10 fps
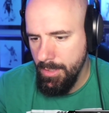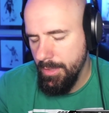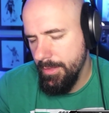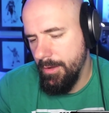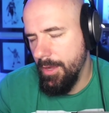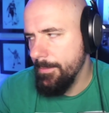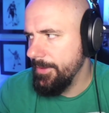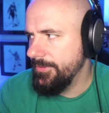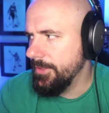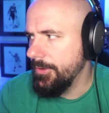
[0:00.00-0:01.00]
No, I mean
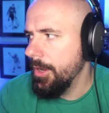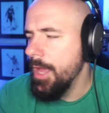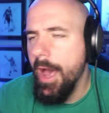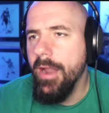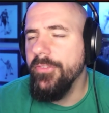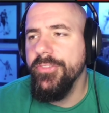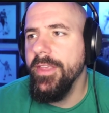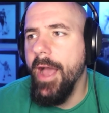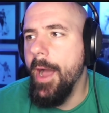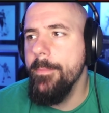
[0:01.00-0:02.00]
stick to
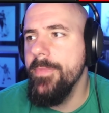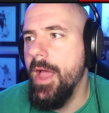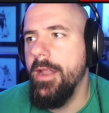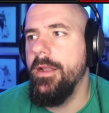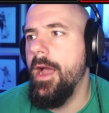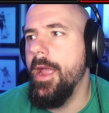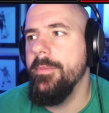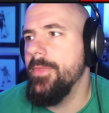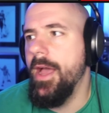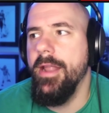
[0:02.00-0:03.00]
honestly. I'm not.
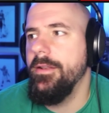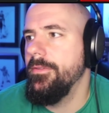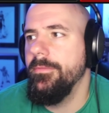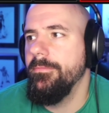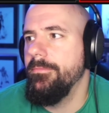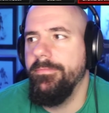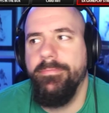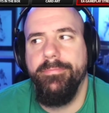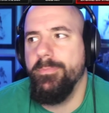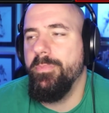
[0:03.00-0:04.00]
I'm not
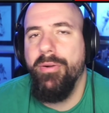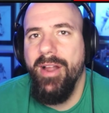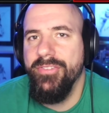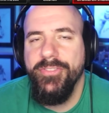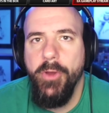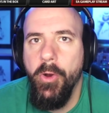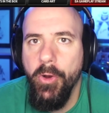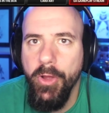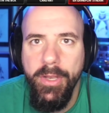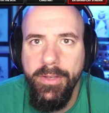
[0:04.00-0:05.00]
pressed
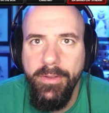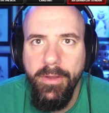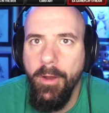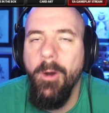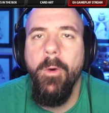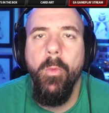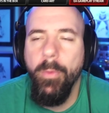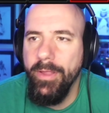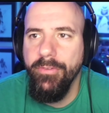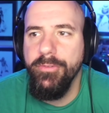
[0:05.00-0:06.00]
on. Oh,
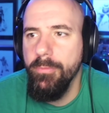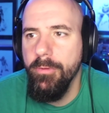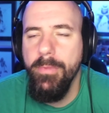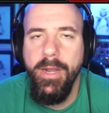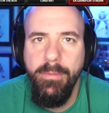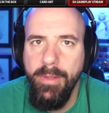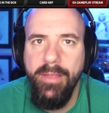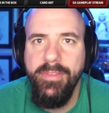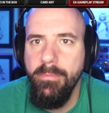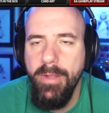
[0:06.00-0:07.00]
give us more money. Blah,
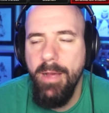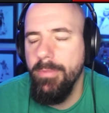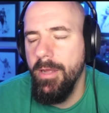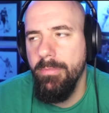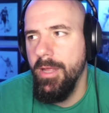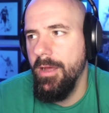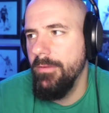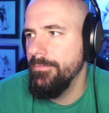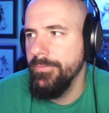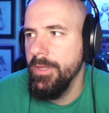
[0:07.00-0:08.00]
blah, blah, blah
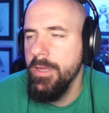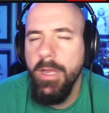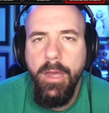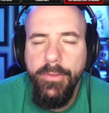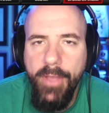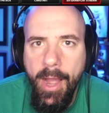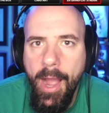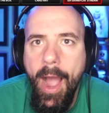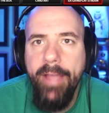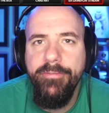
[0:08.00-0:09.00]
because
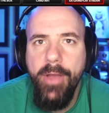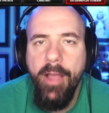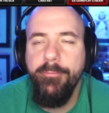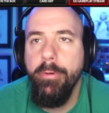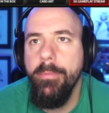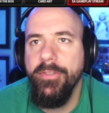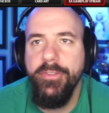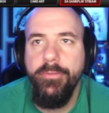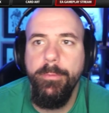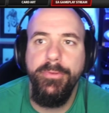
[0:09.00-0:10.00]
I've I've put
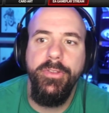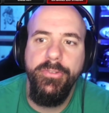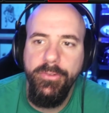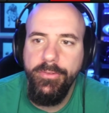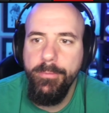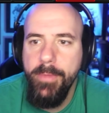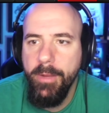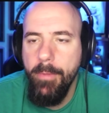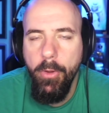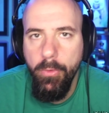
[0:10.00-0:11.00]
myself in a position to make
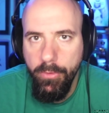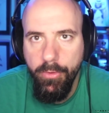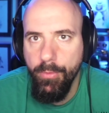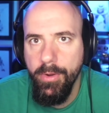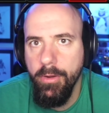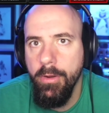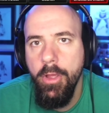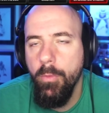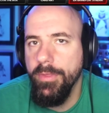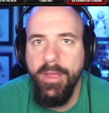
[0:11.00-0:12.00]
my own career
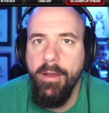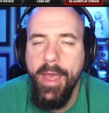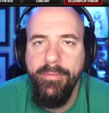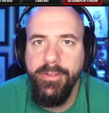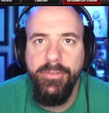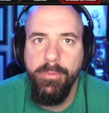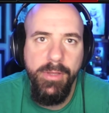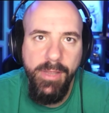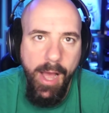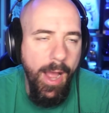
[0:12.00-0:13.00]
without having to
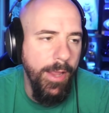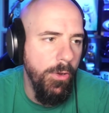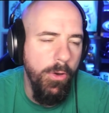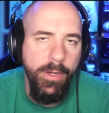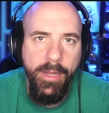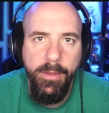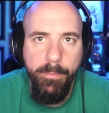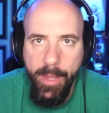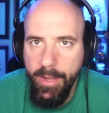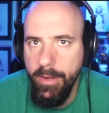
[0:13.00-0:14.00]
rely on getting
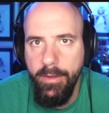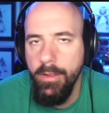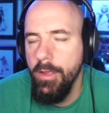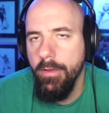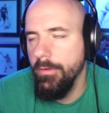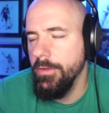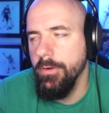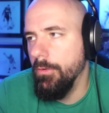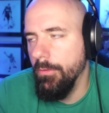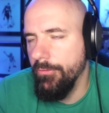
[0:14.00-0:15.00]
paid, you
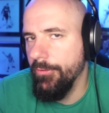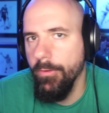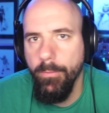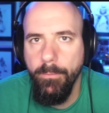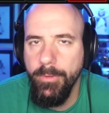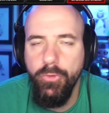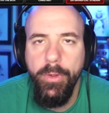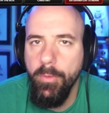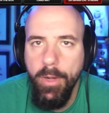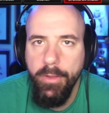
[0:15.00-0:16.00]
know, for
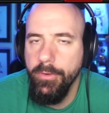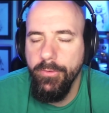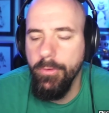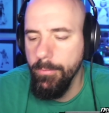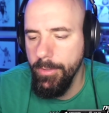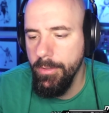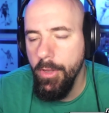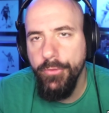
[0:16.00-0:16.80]
doing well in a tournament.